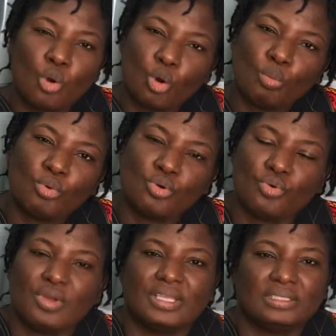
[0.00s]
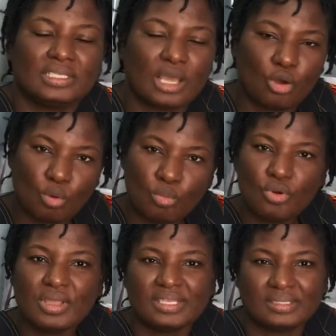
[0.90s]
Obonquentia.
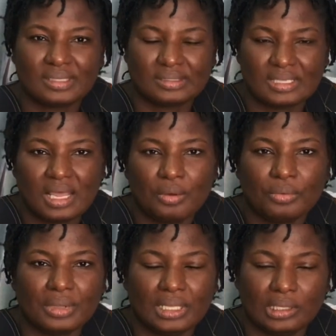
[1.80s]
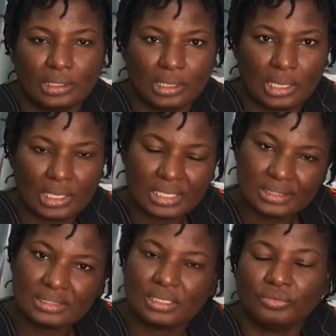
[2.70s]
Obo is a town in the
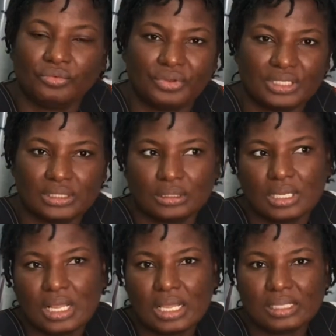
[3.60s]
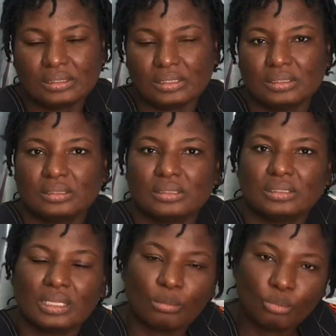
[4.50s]
eastern region. It is the